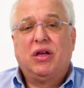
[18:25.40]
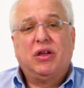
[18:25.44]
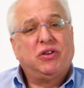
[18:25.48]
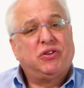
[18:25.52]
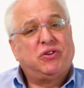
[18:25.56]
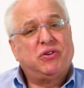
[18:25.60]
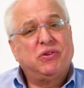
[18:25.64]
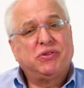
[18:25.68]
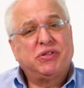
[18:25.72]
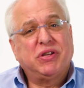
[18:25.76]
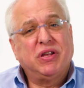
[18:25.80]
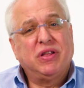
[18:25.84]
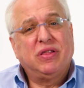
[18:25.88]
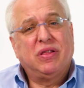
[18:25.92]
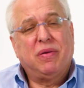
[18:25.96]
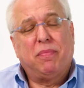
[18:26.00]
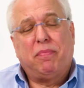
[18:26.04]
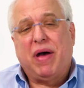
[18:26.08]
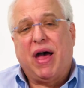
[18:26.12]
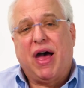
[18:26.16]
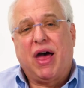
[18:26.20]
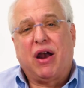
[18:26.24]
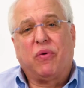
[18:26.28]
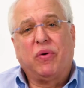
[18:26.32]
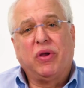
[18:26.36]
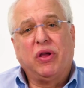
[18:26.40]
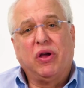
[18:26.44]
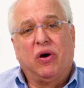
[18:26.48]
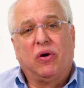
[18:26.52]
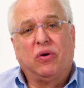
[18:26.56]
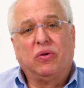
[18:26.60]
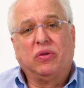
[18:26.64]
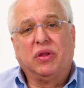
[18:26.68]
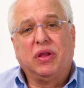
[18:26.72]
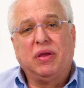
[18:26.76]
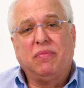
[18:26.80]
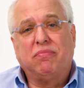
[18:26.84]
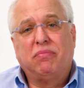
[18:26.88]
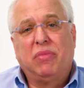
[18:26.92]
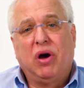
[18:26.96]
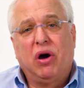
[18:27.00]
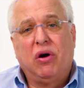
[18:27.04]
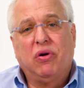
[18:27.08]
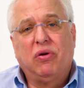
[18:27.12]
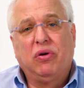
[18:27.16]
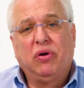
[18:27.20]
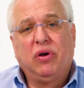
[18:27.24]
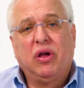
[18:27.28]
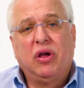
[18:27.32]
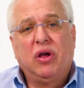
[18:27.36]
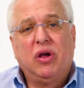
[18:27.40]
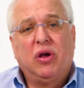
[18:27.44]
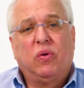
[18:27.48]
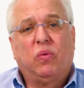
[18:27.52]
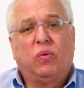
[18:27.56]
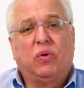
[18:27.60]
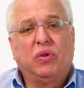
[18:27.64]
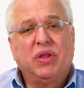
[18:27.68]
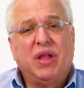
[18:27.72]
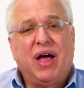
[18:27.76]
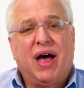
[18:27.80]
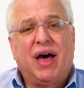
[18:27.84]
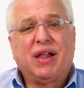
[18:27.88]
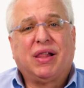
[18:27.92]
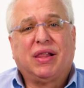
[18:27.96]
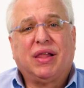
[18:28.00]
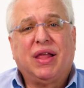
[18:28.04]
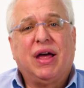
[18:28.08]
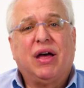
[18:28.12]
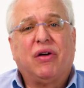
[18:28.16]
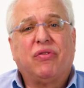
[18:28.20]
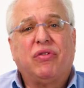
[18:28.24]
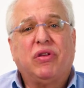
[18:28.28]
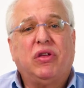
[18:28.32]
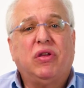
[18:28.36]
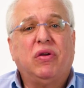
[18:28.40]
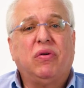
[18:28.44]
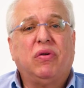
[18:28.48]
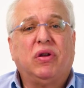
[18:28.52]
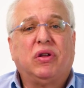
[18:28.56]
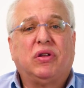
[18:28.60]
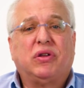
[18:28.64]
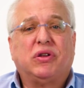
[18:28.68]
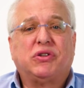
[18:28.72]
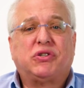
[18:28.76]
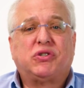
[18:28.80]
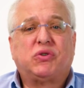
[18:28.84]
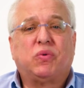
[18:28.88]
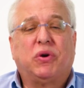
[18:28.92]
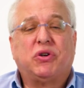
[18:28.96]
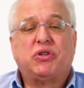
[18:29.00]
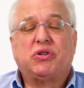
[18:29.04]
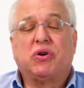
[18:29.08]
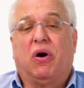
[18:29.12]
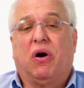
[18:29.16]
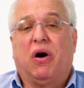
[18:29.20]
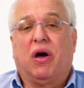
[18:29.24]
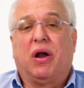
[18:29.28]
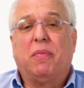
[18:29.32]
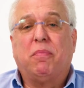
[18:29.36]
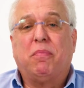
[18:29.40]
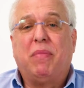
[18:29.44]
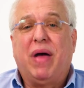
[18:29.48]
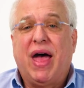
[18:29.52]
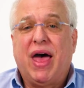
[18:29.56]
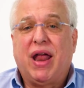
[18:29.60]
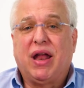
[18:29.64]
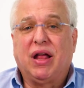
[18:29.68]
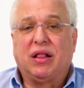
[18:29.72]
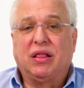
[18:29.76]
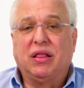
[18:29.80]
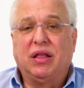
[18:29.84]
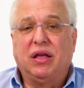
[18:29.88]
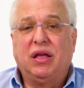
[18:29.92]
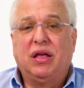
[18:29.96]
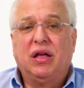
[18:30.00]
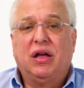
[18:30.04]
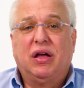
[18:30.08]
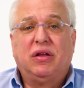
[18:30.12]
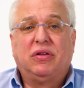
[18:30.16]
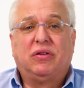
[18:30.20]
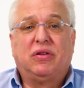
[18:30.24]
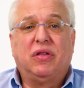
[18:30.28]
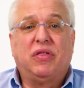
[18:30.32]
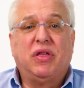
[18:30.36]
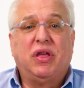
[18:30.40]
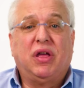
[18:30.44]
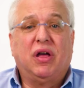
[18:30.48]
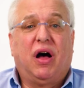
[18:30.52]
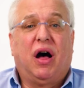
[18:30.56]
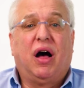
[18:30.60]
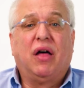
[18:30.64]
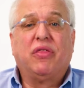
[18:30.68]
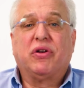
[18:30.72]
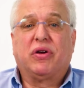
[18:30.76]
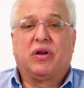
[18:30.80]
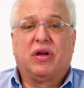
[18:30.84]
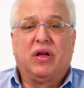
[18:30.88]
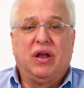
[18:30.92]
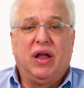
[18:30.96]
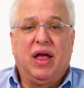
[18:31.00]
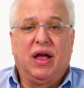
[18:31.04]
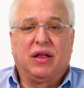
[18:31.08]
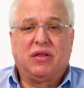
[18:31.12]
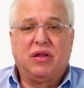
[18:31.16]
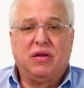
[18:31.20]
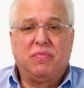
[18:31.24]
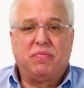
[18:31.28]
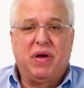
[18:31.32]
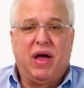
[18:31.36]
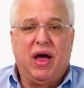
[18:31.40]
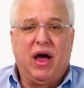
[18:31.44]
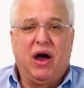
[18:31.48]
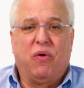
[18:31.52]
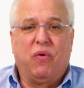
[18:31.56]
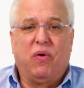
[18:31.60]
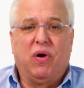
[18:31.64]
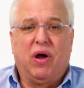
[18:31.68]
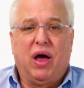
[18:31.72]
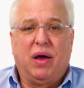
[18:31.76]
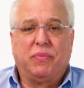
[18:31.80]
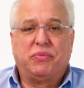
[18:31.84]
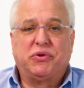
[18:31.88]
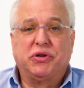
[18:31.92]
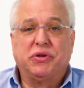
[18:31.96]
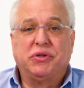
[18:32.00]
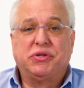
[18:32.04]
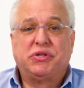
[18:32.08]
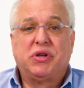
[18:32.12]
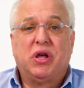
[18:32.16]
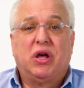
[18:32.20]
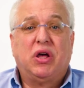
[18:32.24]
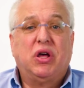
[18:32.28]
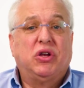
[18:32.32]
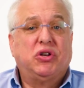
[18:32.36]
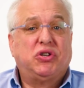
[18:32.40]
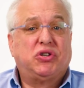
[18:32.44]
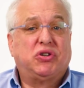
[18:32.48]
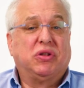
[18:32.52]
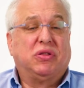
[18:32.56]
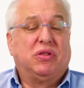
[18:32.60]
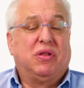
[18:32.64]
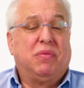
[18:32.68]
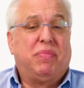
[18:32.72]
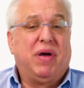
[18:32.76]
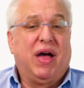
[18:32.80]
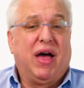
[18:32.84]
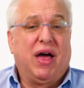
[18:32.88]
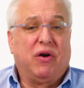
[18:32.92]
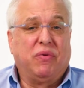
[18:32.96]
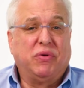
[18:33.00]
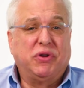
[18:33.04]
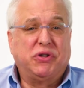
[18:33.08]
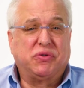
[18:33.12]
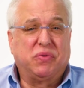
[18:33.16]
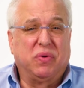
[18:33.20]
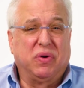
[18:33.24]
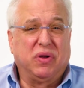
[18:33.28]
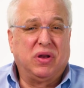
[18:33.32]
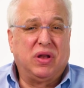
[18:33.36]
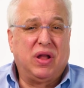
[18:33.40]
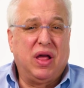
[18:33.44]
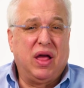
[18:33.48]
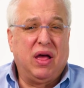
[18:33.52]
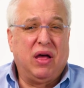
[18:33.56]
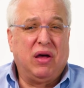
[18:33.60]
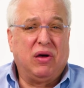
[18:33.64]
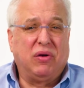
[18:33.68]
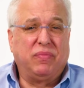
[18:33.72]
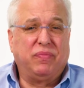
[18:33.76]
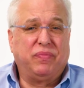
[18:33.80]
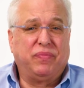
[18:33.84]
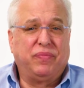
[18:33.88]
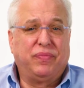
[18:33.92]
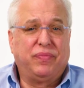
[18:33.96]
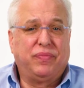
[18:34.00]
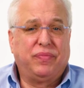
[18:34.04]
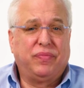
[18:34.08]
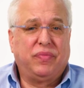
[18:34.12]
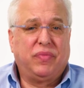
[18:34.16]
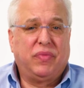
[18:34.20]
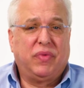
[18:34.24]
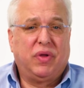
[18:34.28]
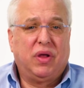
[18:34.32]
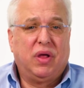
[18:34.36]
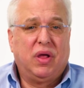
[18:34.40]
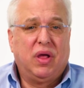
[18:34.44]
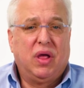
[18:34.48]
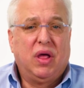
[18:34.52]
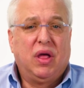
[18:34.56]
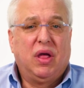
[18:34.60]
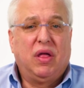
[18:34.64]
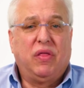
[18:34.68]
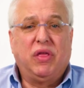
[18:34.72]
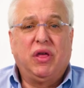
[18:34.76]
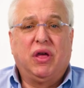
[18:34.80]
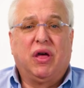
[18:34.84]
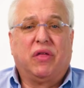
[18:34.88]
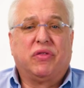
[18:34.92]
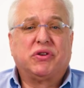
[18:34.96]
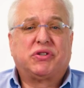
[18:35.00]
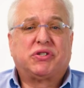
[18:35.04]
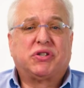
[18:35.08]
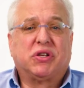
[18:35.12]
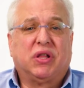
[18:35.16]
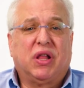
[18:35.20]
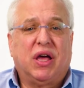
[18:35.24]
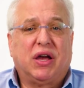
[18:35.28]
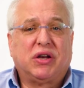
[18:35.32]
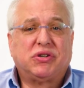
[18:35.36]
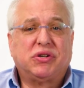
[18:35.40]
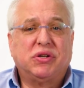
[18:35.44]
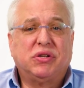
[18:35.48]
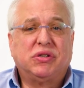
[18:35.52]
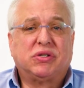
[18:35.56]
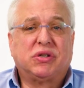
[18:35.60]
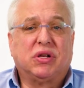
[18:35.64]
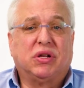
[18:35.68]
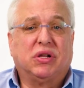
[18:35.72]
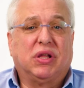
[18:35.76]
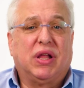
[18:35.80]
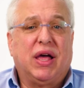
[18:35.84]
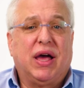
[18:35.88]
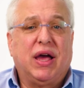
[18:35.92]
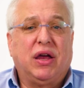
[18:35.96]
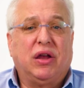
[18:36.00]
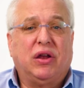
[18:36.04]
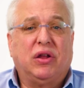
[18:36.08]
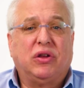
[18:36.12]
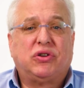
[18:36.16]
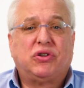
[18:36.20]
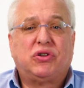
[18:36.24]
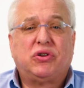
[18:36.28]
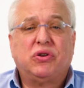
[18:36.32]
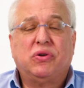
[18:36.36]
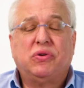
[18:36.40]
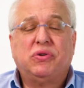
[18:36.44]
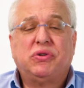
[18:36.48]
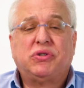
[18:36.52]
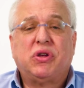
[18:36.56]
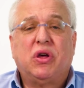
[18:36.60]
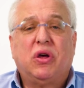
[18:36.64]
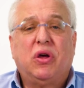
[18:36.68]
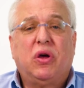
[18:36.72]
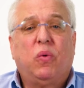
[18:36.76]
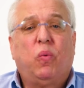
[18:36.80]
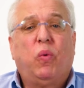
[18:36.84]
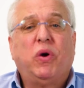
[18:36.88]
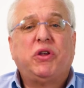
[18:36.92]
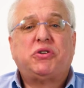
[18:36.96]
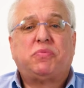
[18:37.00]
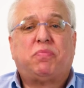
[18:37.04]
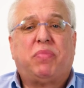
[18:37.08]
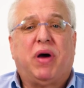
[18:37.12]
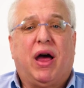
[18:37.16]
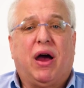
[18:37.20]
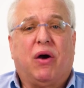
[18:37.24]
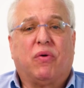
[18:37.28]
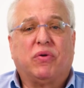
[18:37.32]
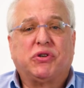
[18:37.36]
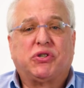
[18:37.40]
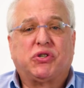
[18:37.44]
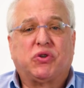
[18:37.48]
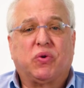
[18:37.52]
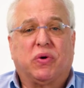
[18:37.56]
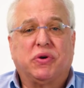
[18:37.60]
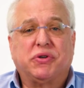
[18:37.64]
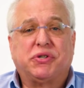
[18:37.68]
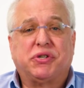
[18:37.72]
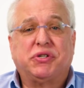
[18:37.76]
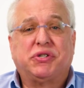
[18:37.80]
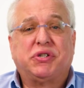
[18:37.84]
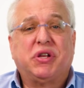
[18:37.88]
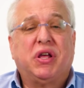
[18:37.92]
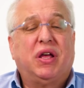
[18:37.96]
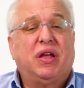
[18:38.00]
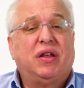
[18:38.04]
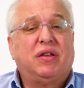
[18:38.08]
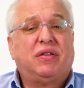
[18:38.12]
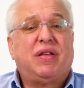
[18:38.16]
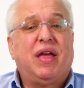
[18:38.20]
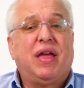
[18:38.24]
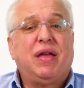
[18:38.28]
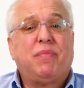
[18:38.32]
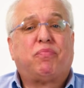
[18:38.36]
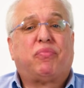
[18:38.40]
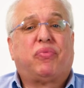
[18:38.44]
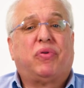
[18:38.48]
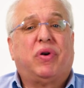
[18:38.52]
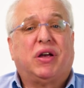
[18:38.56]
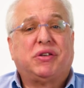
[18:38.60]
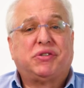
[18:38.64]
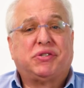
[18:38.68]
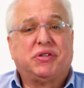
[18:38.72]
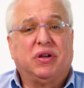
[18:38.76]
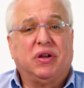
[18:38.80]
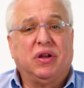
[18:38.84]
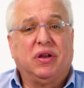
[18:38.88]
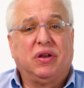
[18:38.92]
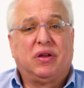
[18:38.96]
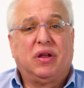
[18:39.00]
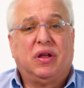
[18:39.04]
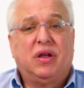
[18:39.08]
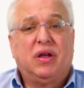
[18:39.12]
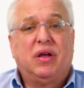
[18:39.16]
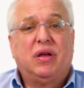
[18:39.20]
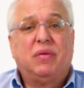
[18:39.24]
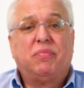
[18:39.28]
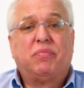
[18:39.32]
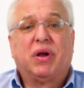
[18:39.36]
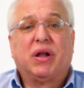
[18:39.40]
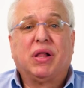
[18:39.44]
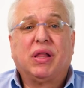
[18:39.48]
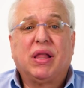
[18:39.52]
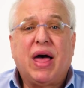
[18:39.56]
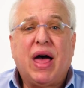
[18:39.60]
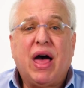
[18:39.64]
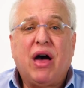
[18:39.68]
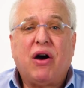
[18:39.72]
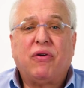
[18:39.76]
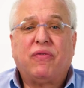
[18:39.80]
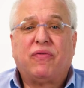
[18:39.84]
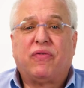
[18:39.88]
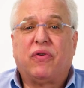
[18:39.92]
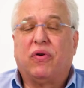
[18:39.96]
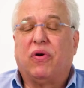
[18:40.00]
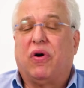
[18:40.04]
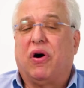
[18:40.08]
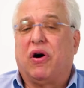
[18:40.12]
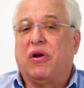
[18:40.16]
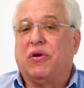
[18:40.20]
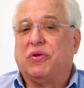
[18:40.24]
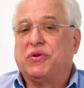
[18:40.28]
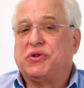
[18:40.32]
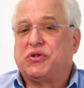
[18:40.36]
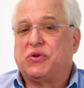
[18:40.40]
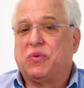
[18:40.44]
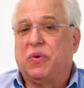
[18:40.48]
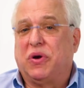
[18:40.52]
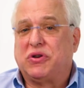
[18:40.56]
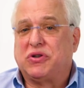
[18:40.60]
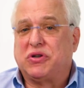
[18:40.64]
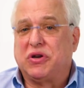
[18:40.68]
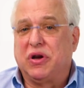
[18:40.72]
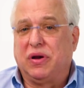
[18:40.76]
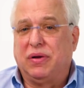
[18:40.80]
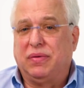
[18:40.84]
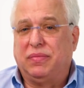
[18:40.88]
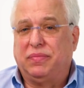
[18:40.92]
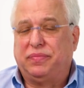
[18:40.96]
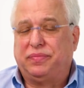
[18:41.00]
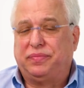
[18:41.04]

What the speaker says: Choosing the battery-only mode will not allow the unit to switch automatically to the other connected power options should the batteries run down. The other selections allow you to choose which power sources take precedent, but allow for auto switching.